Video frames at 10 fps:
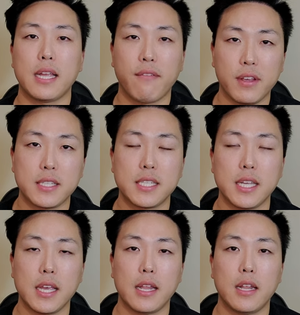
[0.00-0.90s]
efficacy
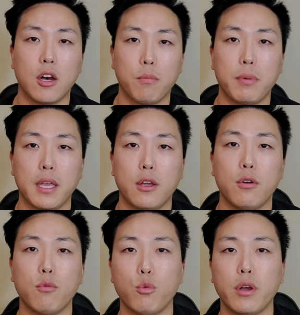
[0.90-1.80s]
in
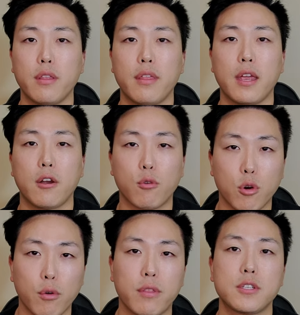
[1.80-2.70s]
helping with hair
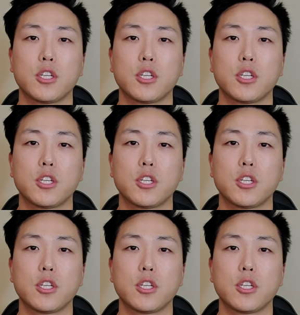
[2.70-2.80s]
growth.